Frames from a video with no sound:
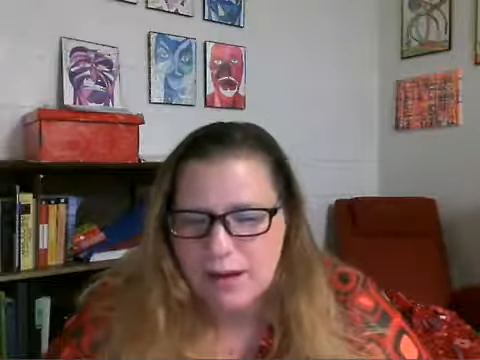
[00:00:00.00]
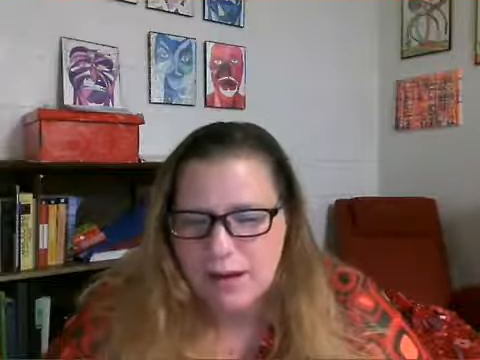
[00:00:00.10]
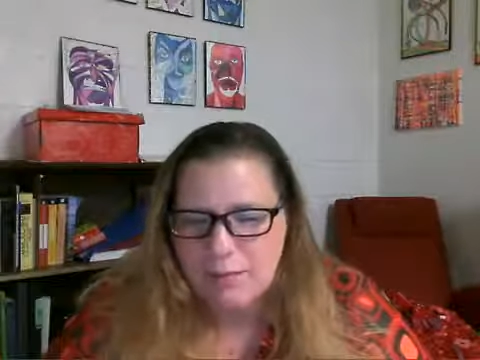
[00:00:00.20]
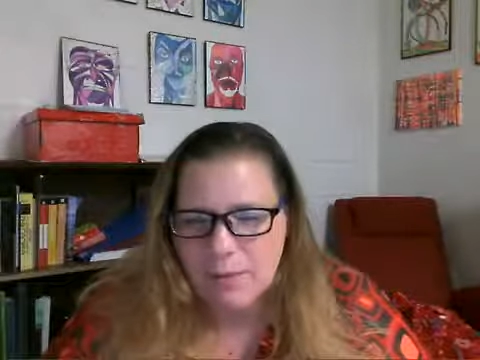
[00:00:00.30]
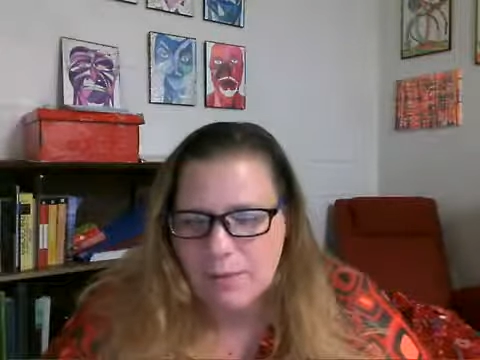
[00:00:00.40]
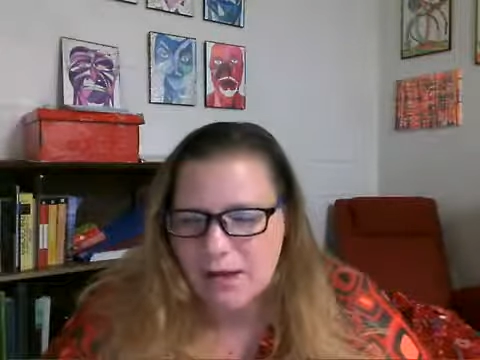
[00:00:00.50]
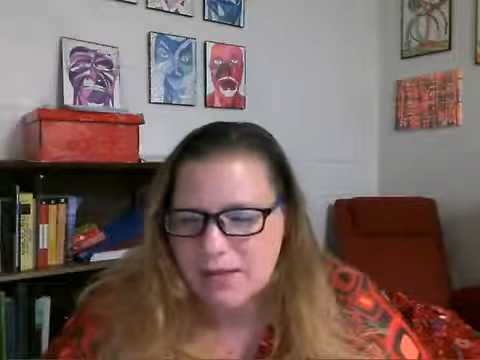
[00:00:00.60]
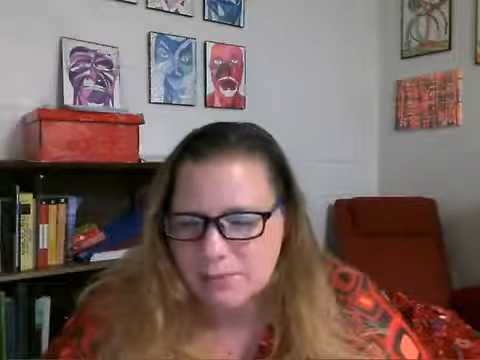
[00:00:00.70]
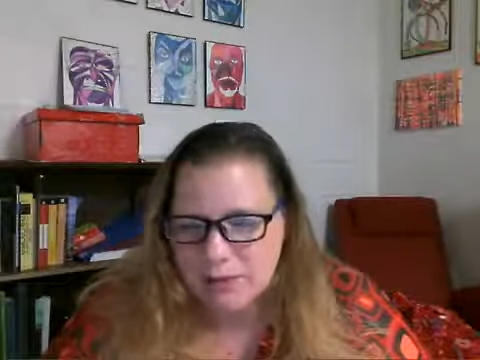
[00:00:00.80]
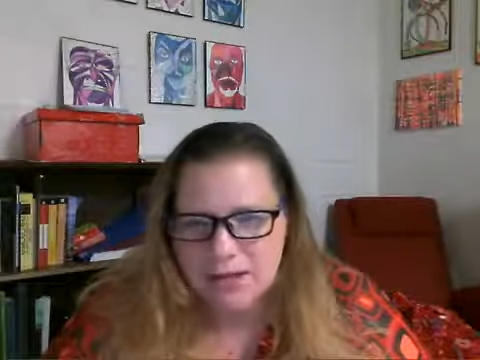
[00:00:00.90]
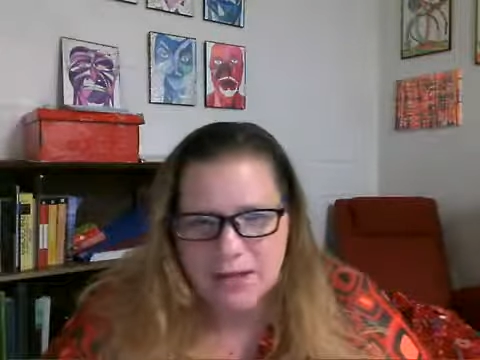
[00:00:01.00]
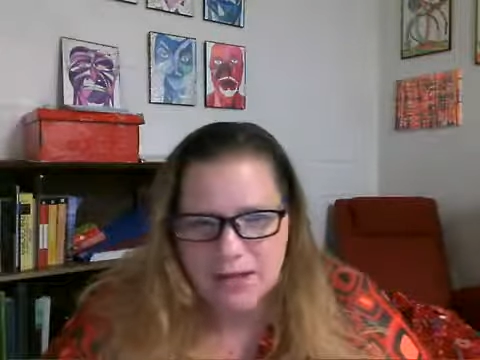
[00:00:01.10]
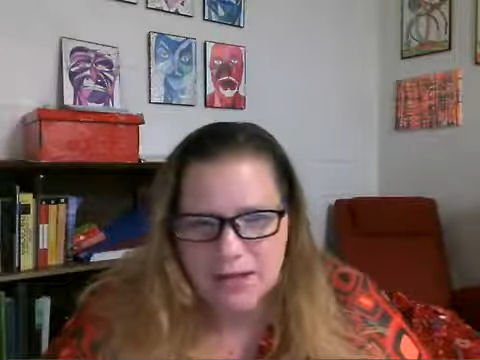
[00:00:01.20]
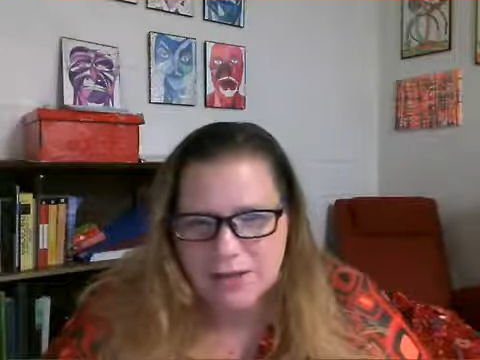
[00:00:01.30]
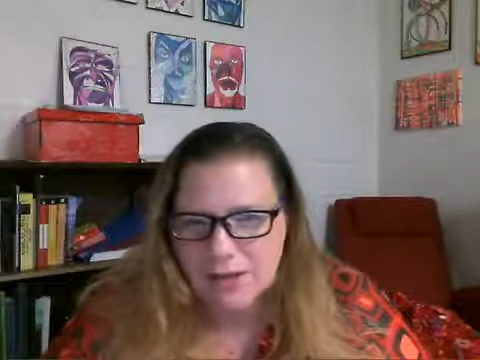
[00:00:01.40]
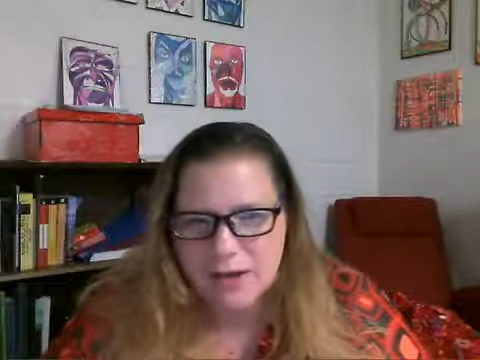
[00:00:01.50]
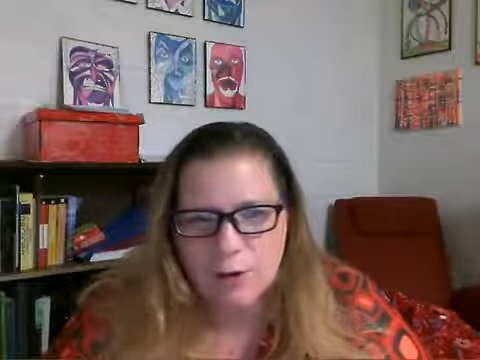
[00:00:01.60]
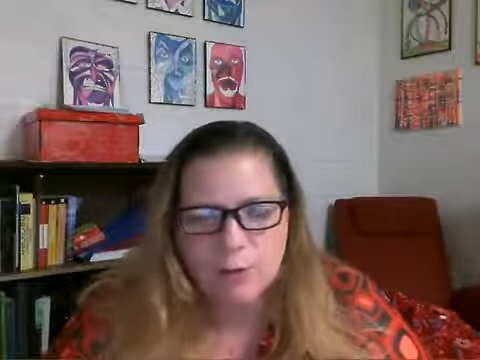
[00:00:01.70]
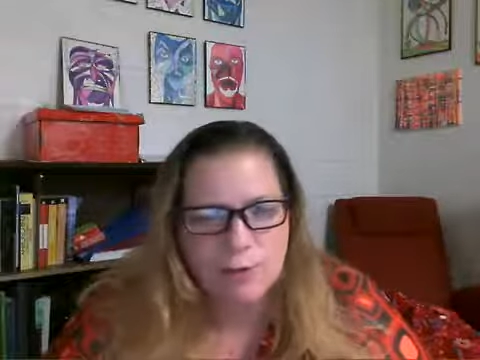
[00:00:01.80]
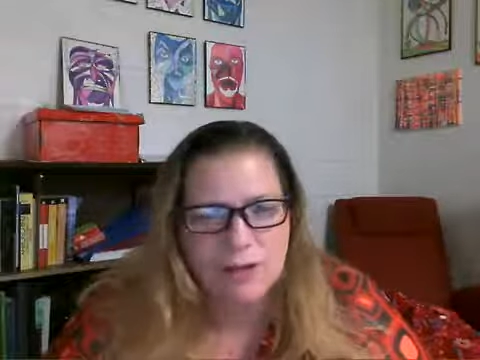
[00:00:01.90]
and my mind is blanking because I
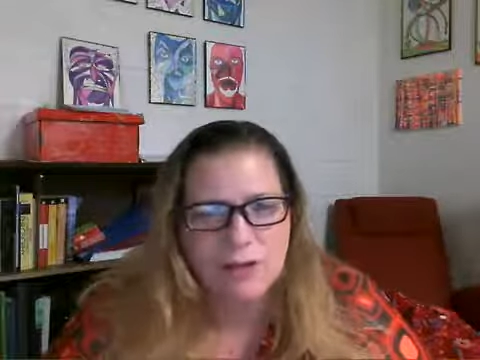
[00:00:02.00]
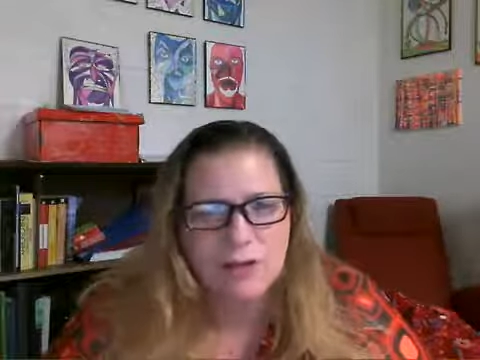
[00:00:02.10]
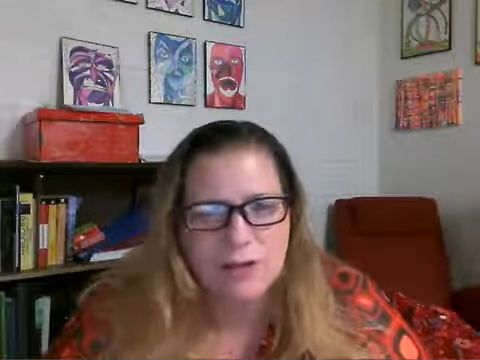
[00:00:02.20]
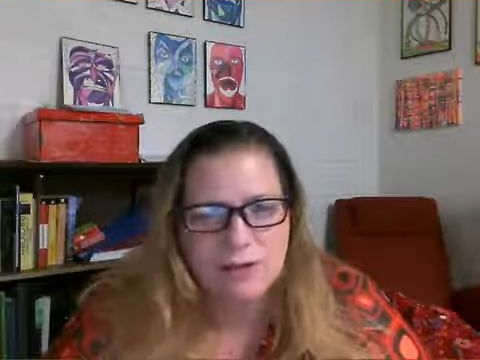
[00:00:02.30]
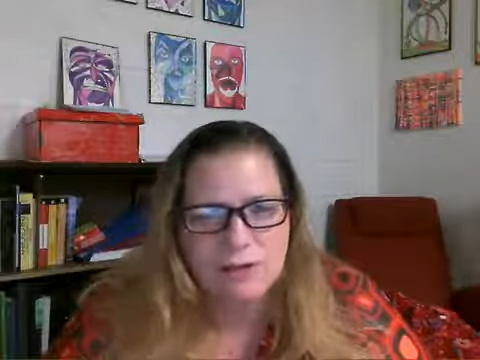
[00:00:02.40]
don't really